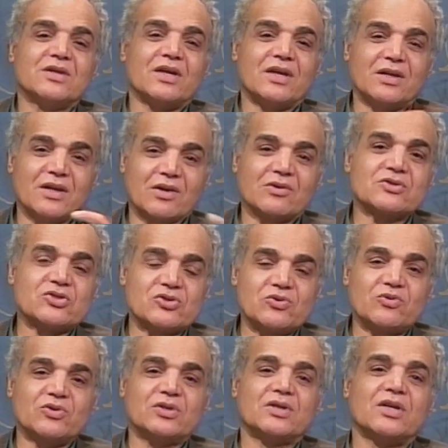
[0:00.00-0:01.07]
and the
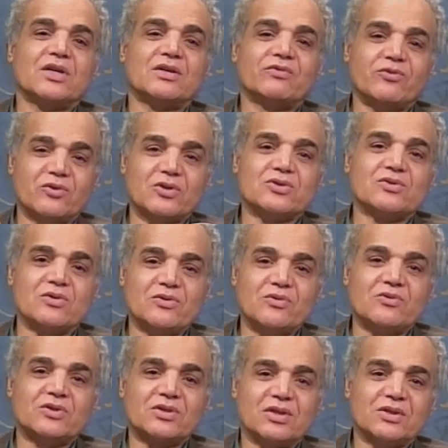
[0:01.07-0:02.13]
Constitution for a
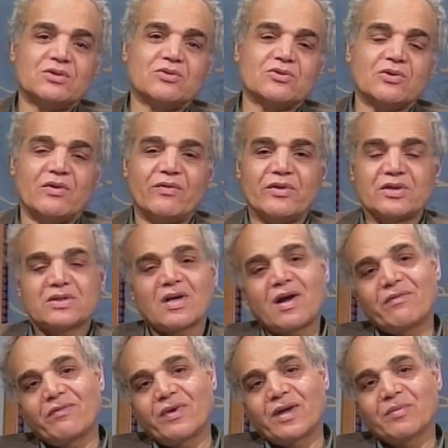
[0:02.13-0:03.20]
solution to solve this
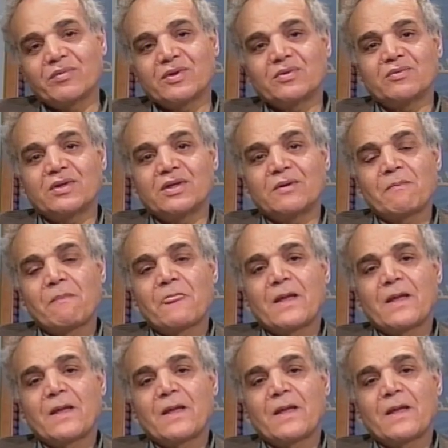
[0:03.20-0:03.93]
conflict between